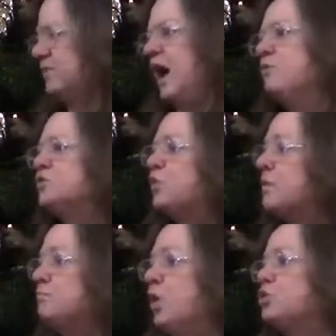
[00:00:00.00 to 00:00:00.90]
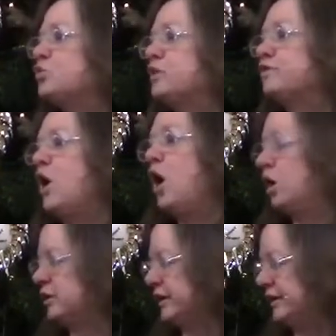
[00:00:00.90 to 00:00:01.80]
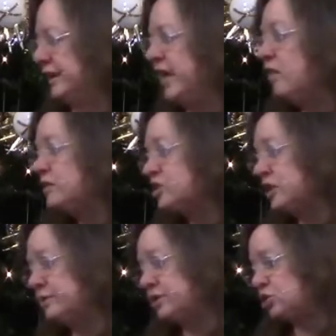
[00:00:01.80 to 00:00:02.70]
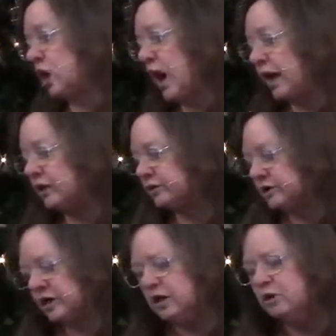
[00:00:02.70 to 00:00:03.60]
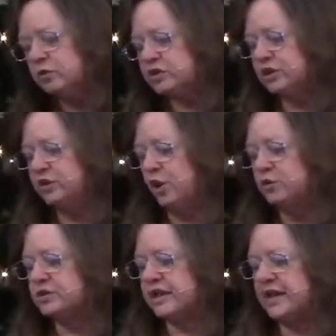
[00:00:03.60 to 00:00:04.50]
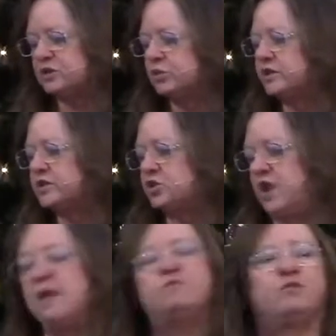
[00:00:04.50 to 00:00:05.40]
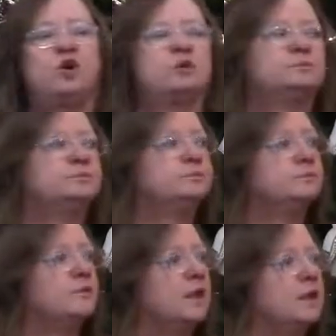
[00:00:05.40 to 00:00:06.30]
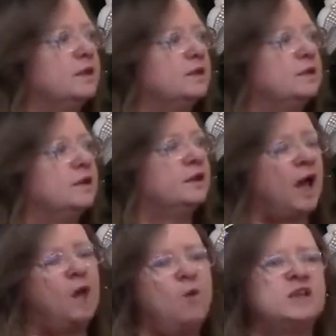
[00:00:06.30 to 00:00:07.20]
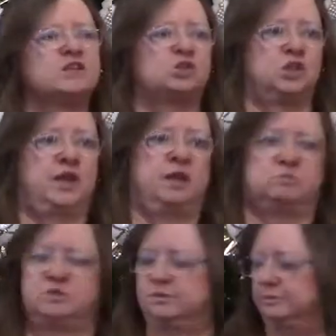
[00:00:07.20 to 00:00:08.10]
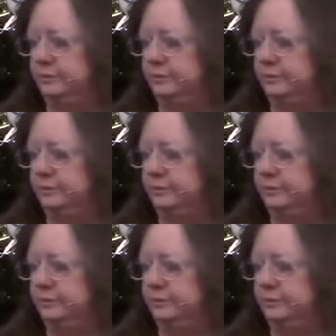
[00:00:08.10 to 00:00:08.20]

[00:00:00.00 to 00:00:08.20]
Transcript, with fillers: I was what most would have called an illegitimate child, which in those days was shameful, and I was ashamed.